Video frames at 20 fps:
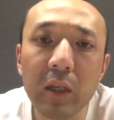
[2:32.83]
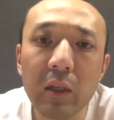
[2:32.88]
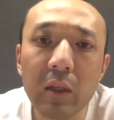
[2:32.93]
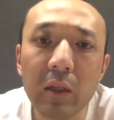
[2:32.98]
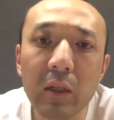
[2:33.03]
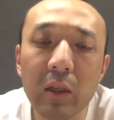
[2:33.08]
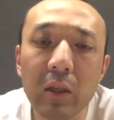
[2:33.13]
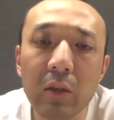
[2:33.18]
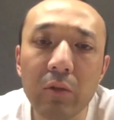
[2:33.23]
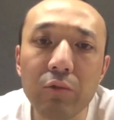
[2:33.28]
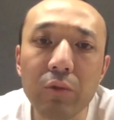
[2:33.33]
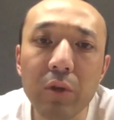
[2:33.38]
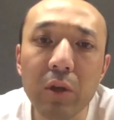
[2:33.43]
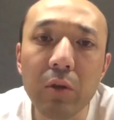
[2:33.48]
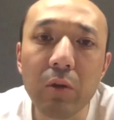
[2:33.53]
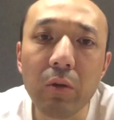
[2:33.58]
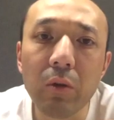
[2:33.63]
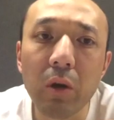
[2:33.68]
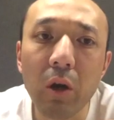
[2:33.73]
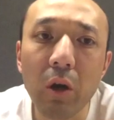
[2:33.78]

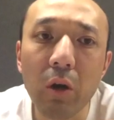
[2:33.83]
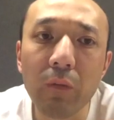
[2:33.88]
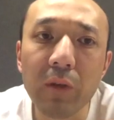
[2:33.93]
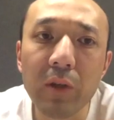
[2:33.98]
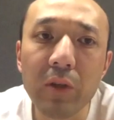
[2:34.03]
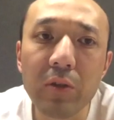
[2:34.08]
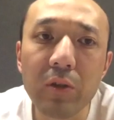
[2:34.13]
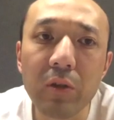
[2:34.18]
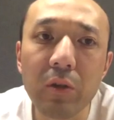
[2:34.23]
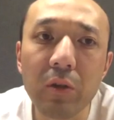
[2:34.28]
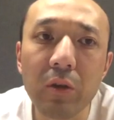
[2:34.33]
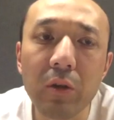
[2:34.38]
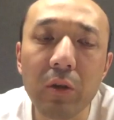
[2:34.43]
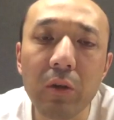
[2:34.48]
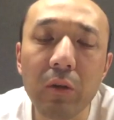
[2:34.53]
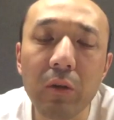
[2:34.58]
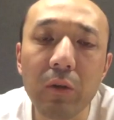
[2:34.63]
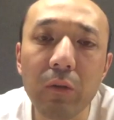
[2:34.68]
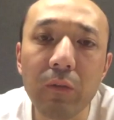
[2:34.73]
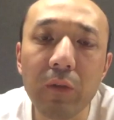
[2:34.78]
real official
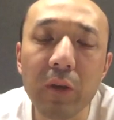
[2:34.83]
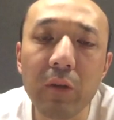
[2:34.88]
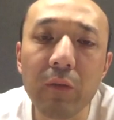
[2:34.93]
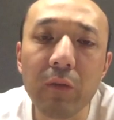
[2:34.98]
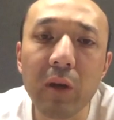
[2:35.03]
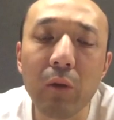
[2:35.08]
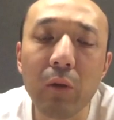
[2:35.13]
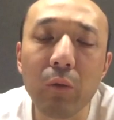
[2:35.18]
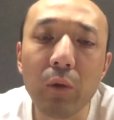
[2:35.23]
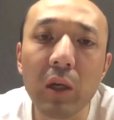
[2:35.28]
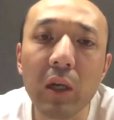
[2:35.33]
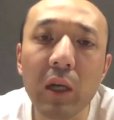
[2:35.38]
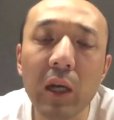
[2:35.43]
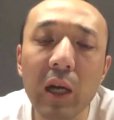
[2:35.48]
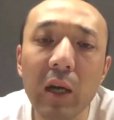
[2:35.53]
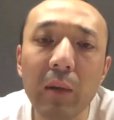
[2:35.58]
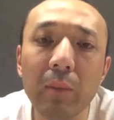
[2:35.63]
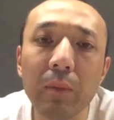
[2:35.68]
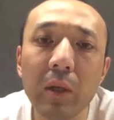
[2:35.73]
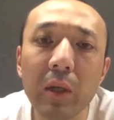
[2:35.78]
FIFA World
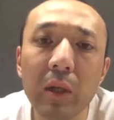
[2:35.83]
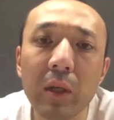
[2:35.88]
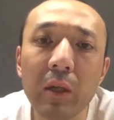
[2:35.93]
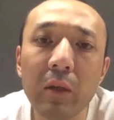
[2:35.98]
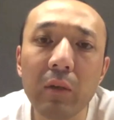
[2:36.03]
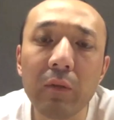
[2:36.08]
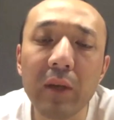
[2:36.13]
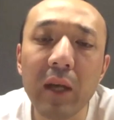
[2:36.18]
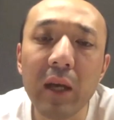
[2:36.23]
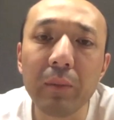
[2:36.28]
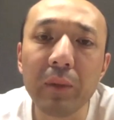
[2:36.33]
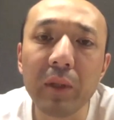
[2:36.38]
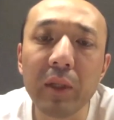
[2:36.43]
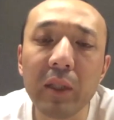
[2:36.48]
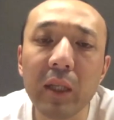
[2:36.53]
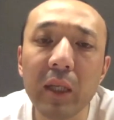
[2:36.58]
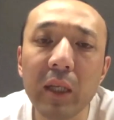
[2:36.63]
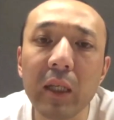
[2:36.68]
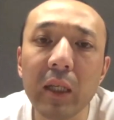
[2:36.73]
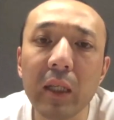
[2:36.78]
Cup VIP
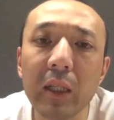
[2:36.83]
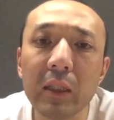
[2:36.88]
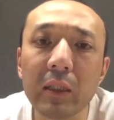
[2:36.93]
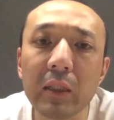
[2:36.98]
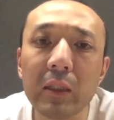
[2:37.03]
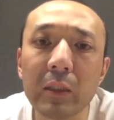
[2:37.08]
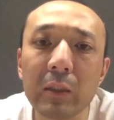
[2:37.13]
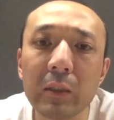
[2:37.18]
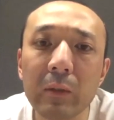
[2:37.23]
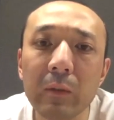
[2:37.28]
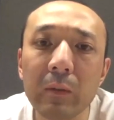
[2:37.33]
tickets,